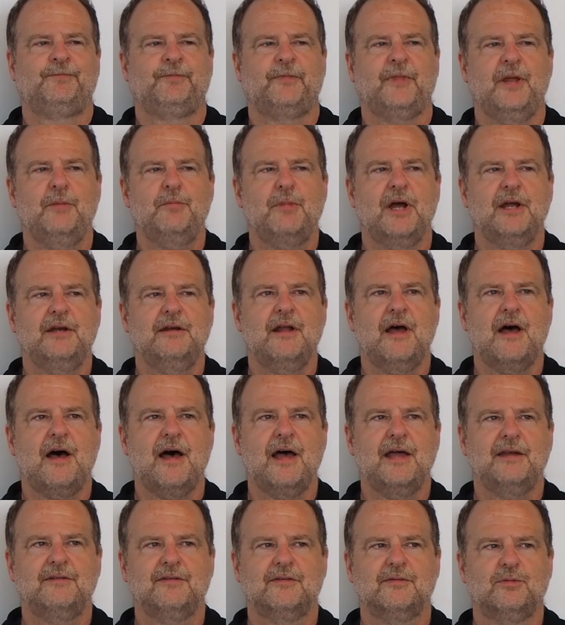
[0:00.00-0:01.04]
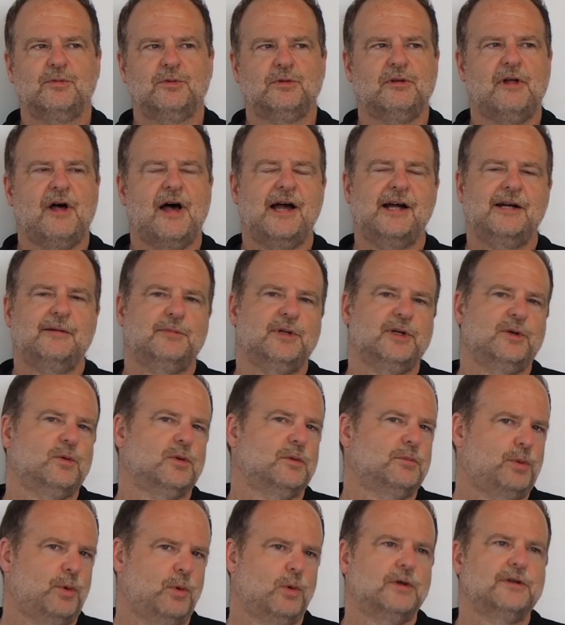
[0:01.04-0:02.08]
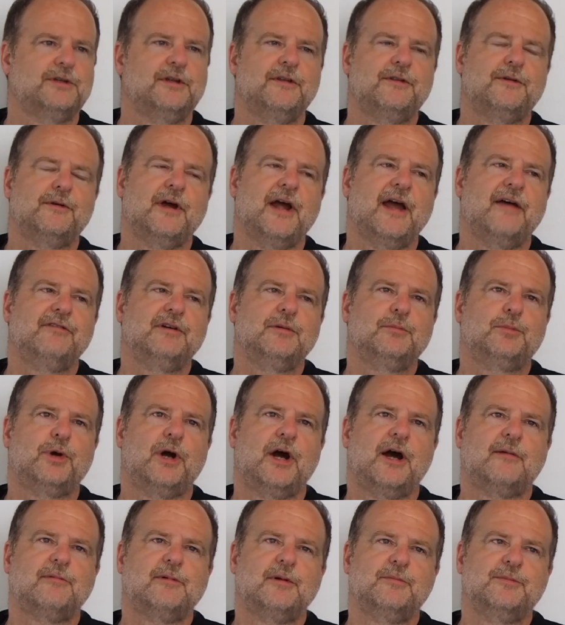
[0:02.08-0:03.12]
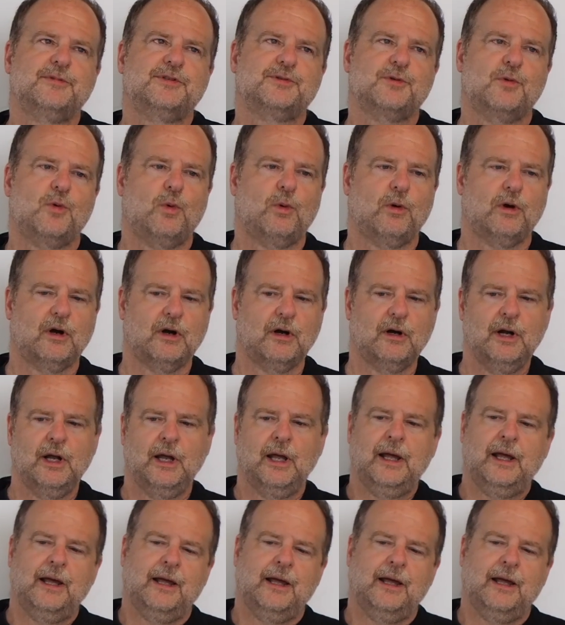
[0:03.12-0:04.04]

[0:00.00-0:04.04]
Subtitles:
they might not reliably report that they're having problems, or